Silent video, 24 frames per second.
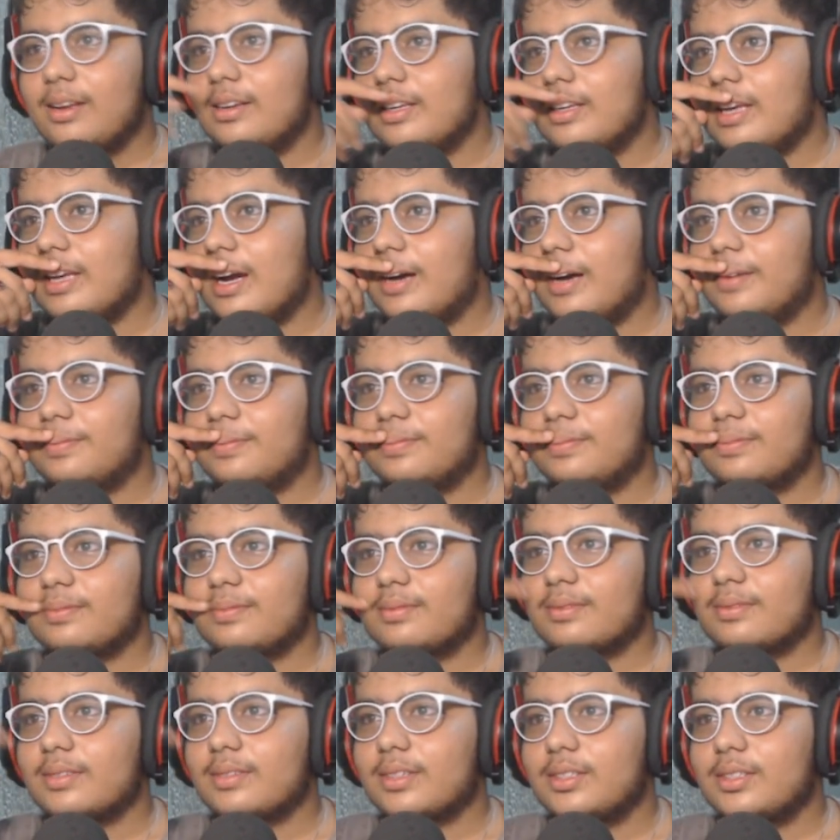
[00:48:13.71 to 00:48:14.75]
Yeah,
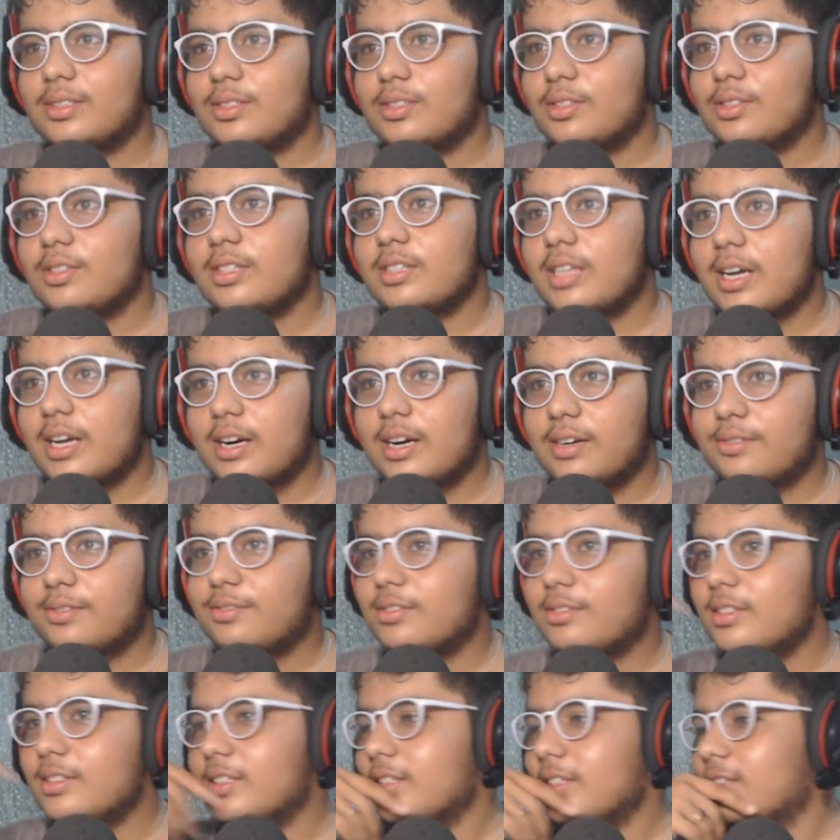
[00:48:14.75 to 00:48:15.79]
so yeah,
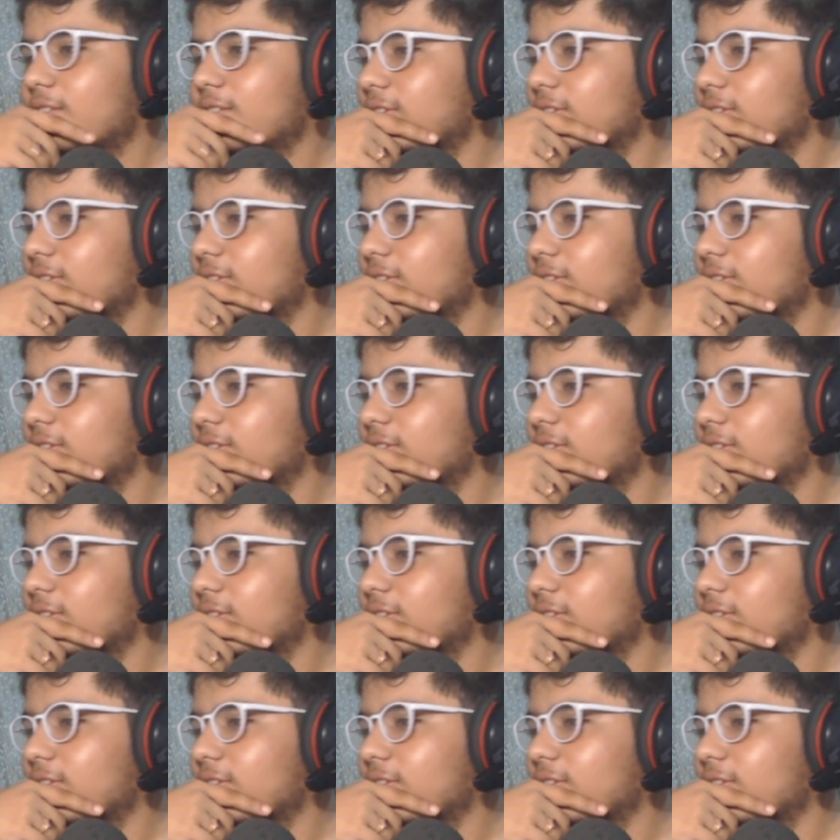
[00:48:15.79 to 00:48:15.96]
it